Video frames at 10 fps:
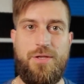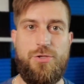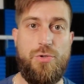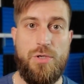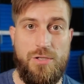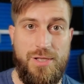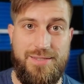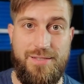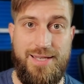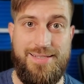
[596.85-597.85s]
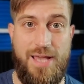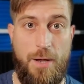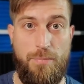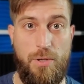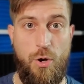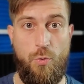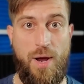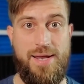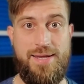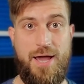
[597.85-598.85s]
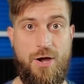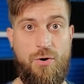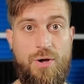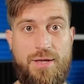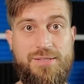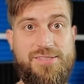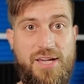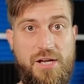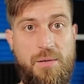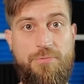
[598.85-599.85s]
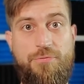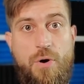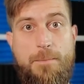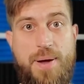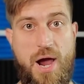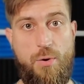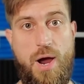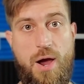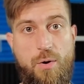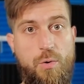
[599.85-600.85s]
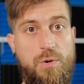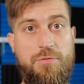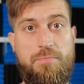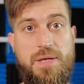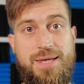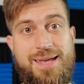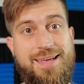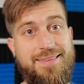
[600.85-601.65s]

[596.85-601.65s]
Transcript: you can click the link down below right now and sign up for a power hour with me